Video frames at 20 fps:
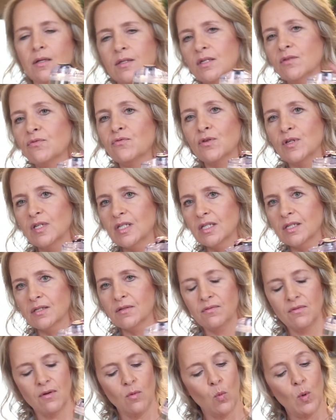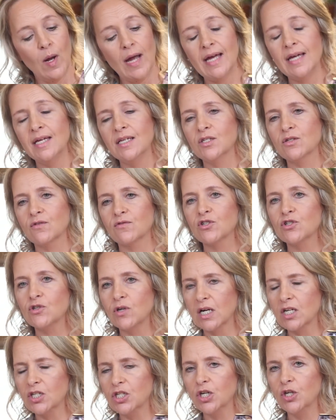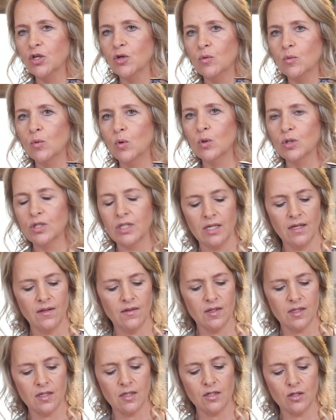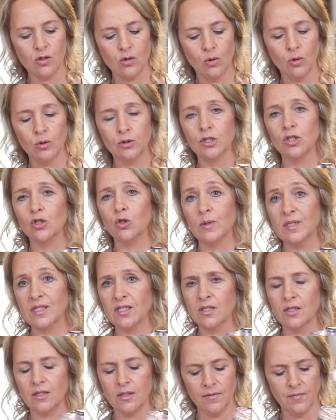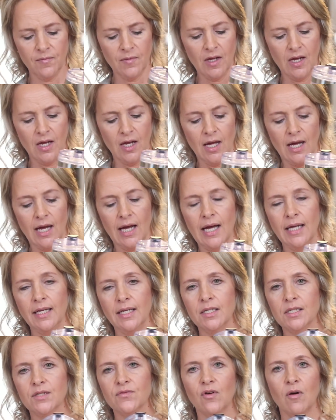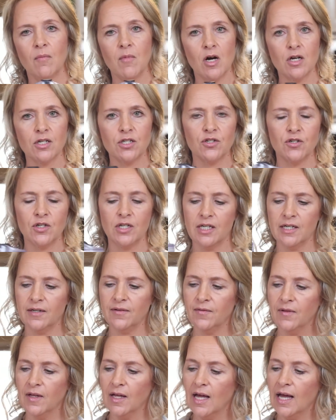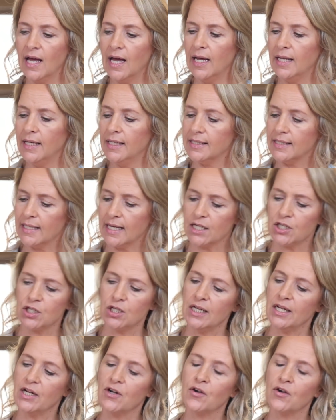different ways of structuring your water. This is called a twister, and it's from Austria, and it actually